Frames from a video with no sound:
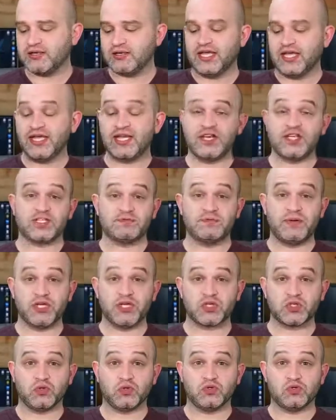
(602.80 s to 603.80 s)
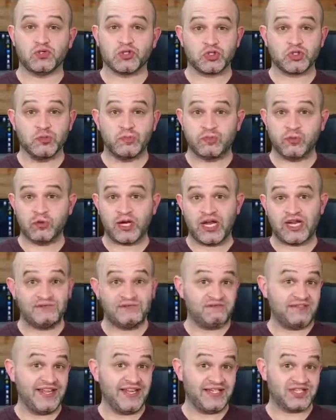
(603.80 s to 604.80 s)
I get a special super
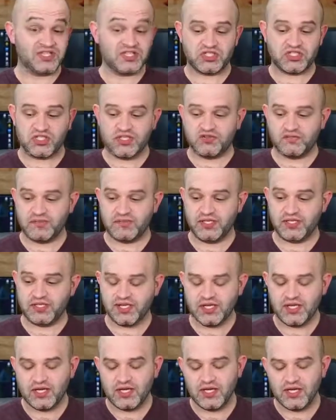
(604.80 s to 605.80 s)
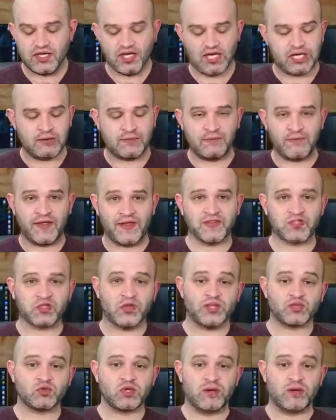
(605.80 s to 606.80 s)
advanced achievement, and so
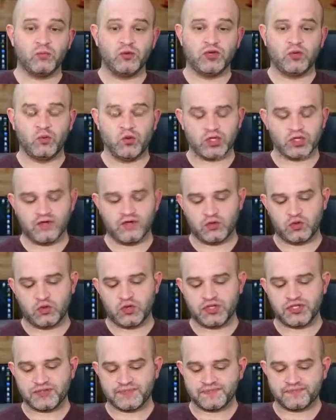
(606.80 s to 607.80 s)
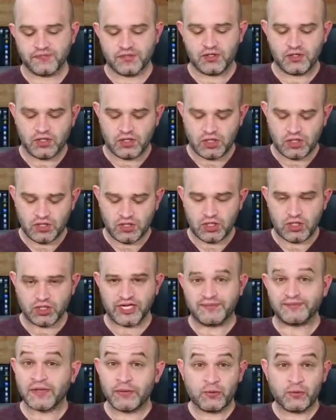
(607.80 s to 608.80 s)
that's what I'm really working towards. Okay,
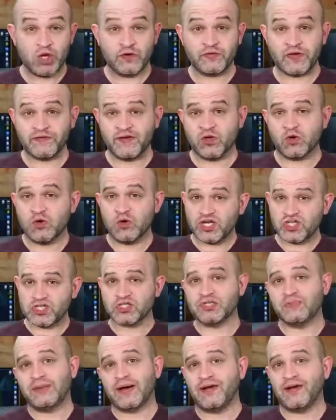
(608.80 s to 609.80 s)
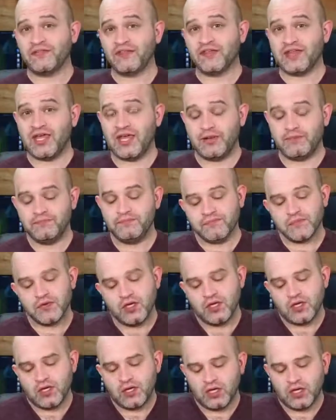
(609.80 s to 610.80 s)
let me know if you have any questions about the game,
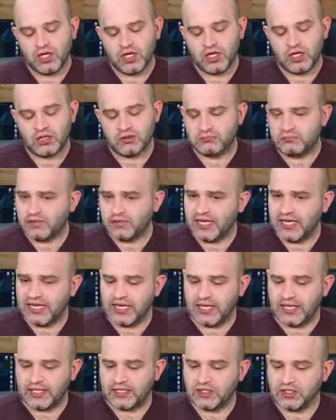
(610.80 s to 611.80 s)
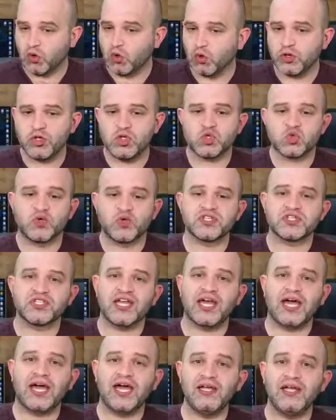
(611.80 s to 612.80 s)
or you just want to say
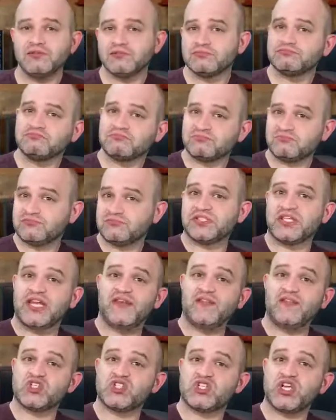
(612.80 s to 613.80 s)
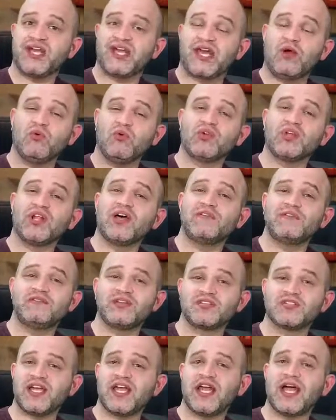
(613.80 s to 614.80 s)
hi. Say it in the chat. I would love to
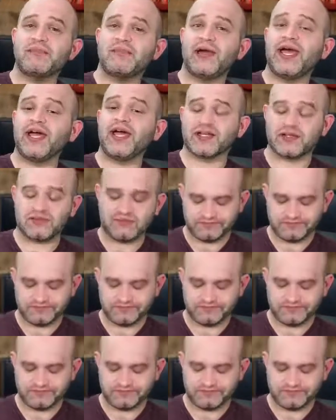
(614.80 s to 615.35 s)
say hi back.